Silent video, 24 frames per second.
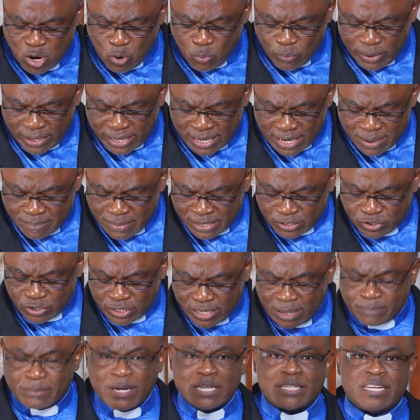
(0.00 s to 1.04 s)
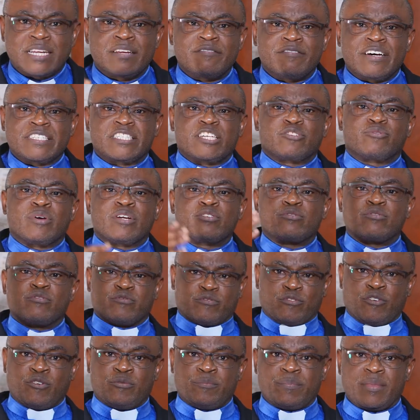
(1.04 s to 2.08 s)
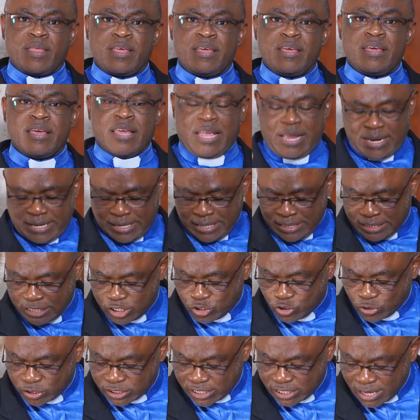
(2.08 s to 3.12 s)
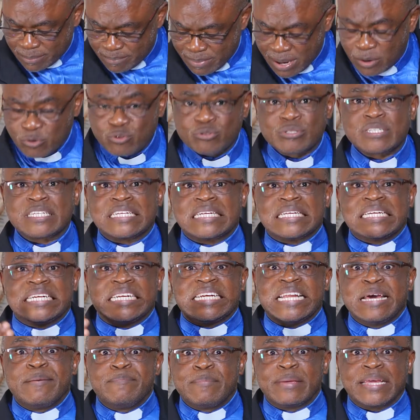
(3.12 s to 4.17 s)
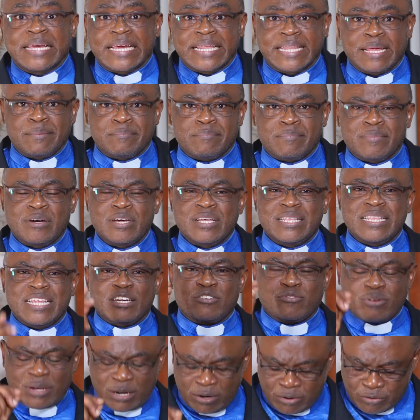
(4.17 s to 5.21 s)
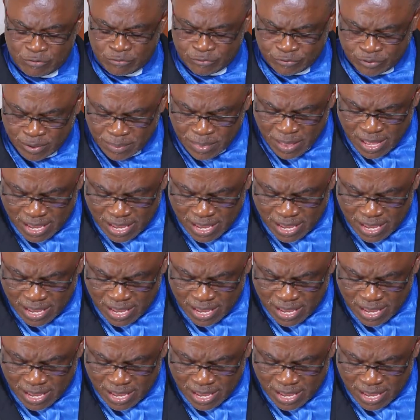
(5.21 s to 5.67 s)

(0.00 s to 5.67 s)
We read Matthew chapter 10, verses 1 to 4. It talks about naming them, the 12.